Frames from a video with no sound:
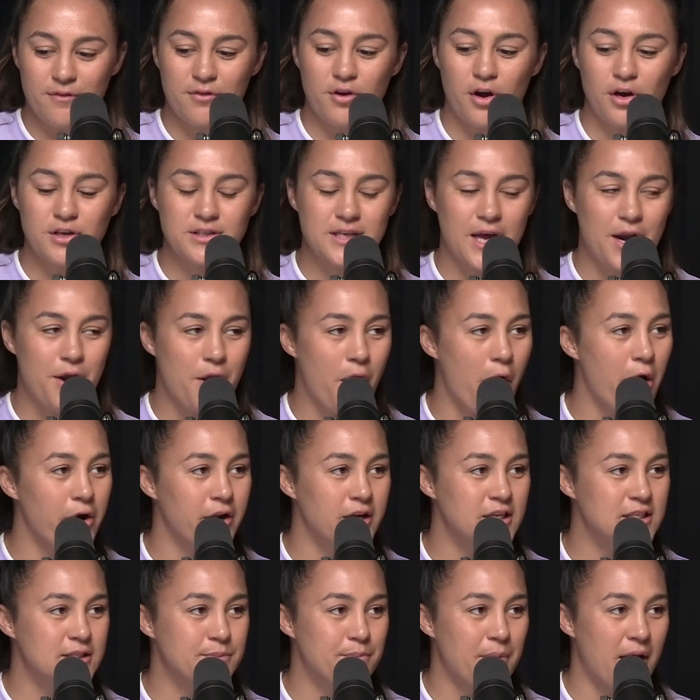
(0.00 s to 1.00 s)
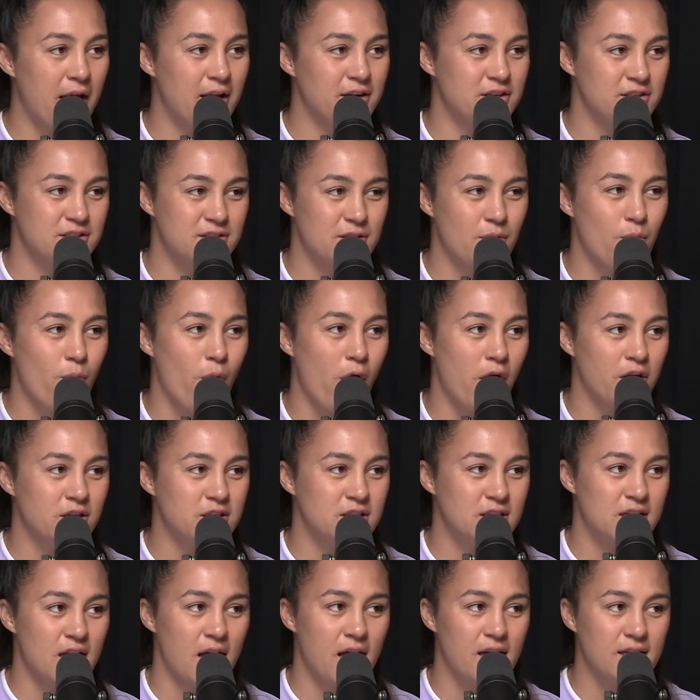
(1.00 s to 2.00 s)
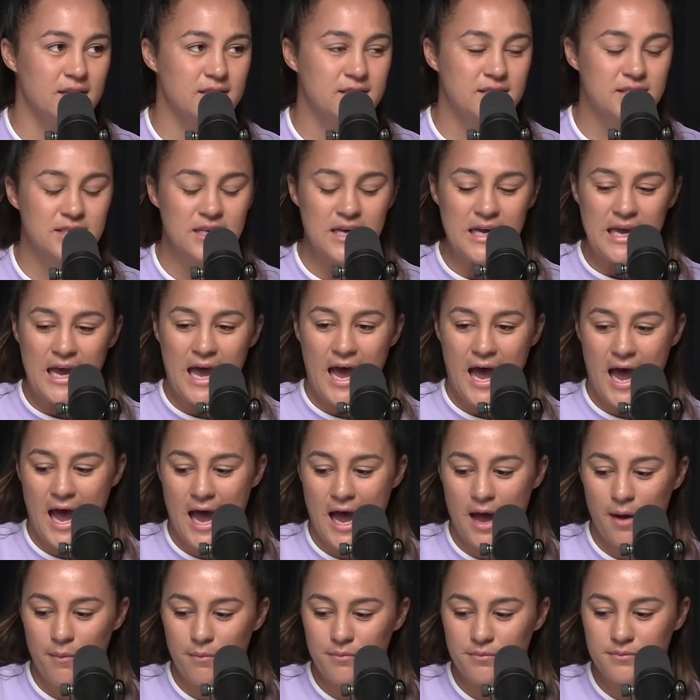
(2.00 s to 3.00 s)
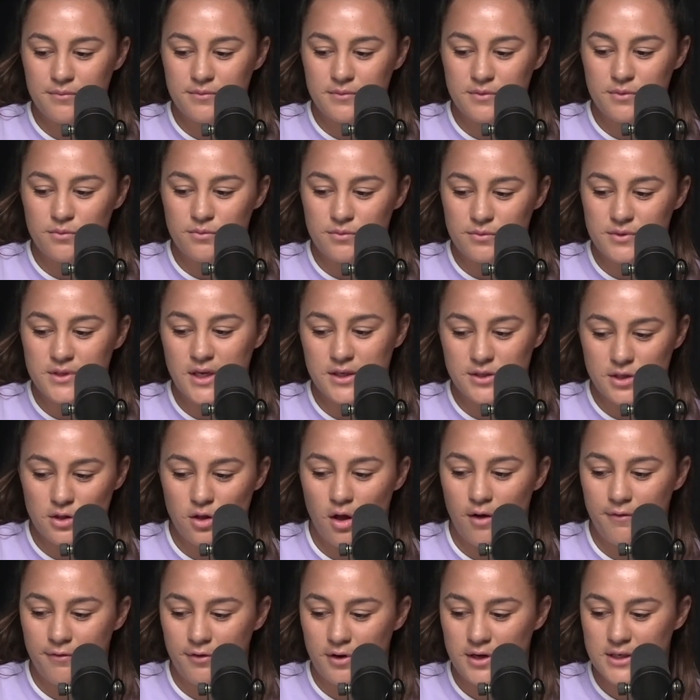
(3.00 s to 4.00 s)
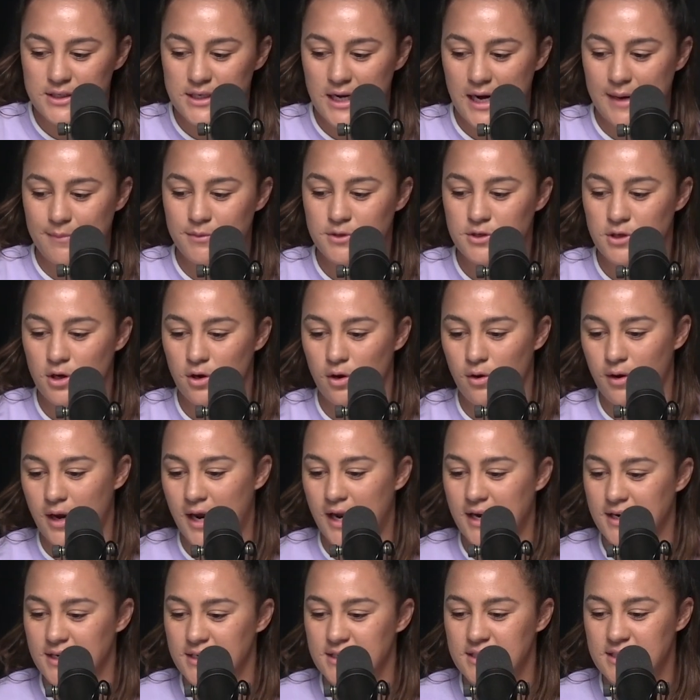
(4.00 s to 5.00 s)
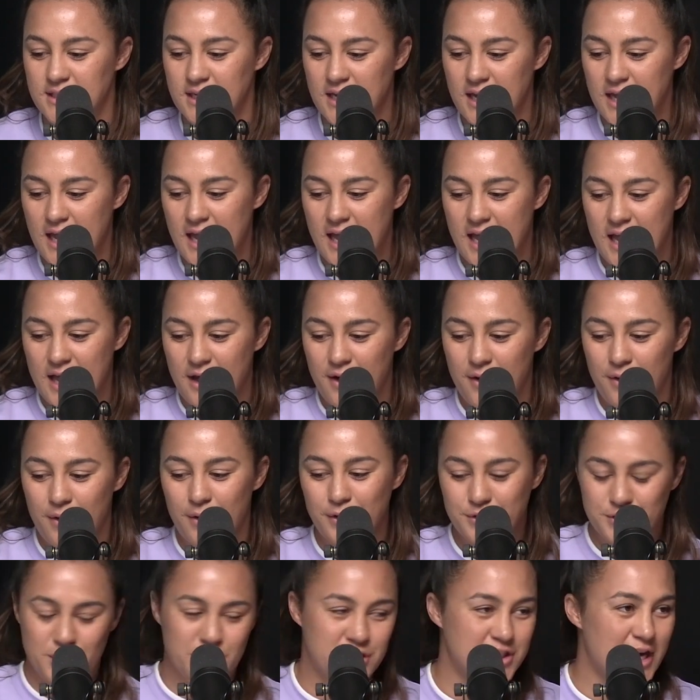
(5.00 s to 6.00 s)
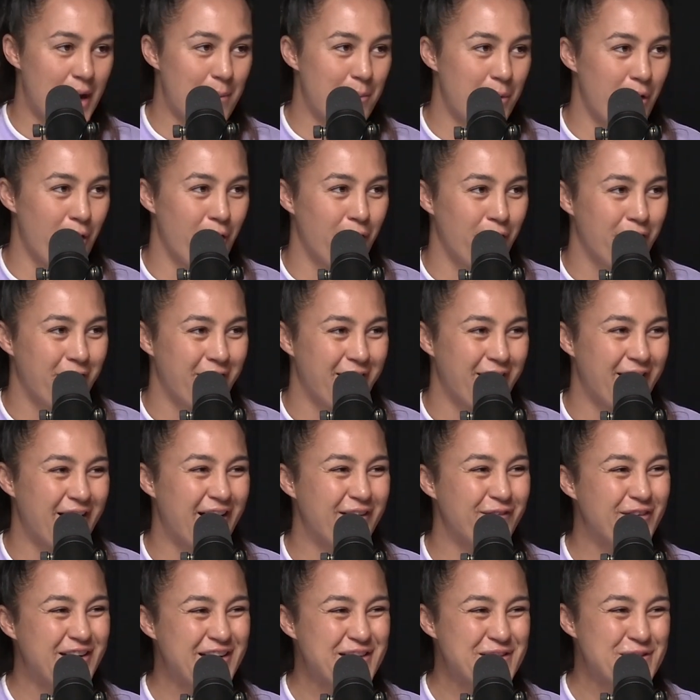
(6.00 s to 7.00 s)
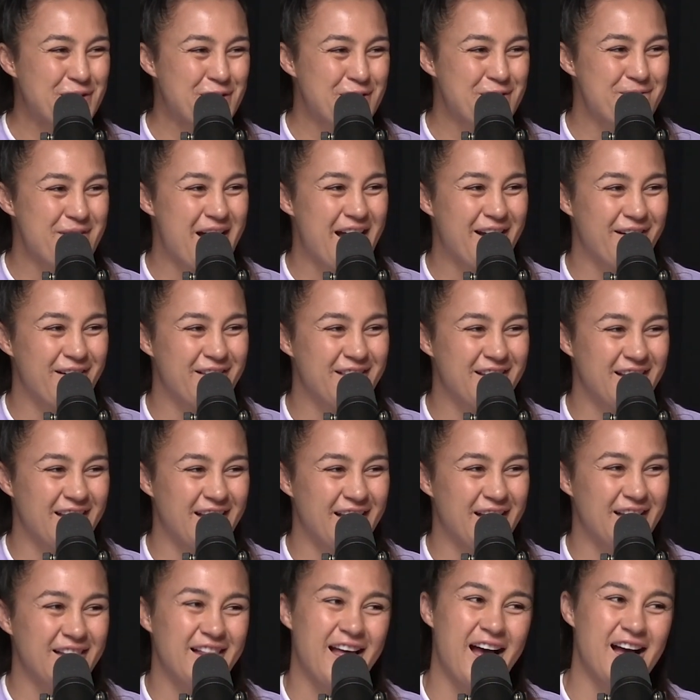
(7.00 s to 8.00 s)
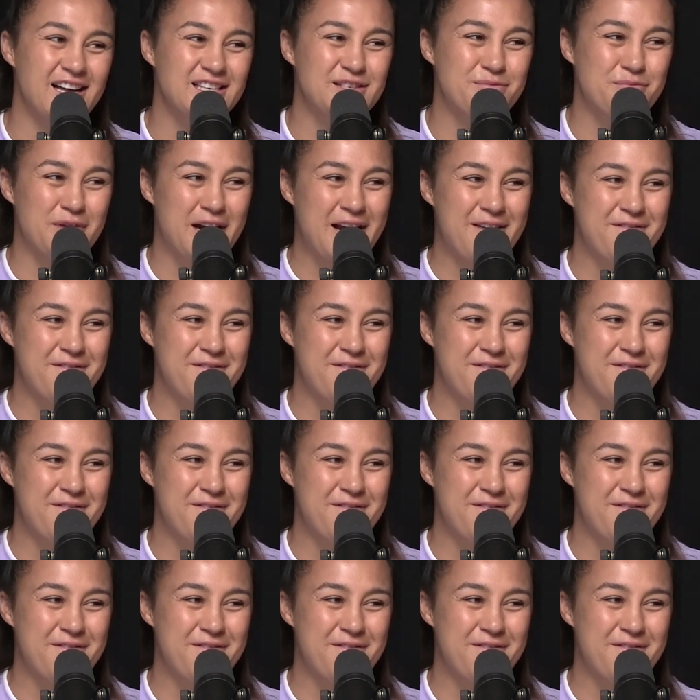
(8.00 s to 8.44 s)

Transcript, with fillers: who sort of goes unnoticed, but just the work she does um, does a lot for a team too, and also Chapo. Uh, we didn't talk about her on the last